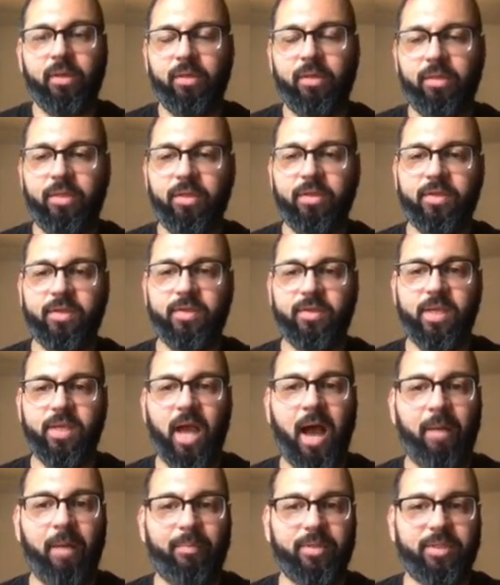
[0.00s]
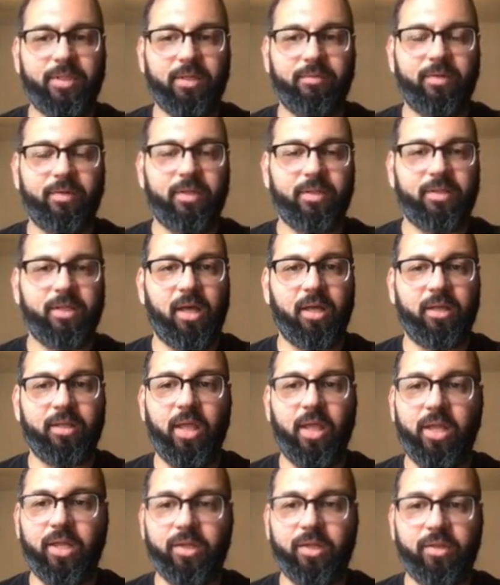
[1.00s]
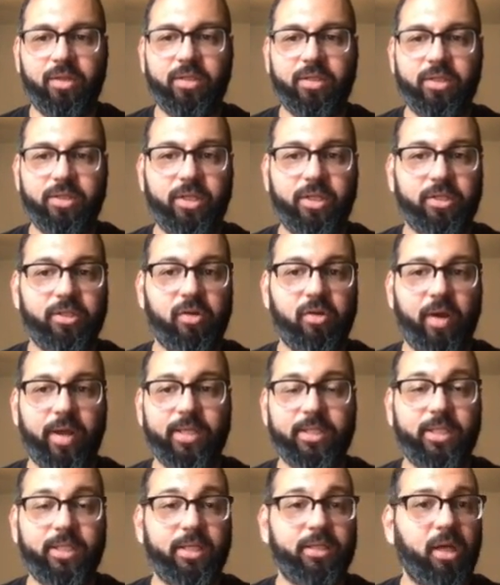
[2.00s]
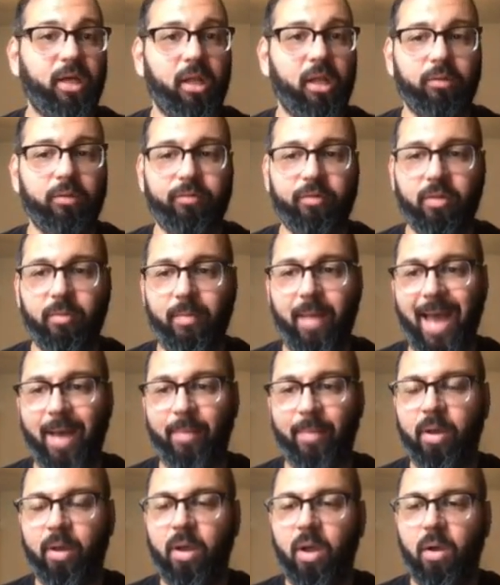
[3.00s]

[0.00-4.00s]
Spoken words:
This is the opposite of consolidation. This is just crazy. It's all over the map.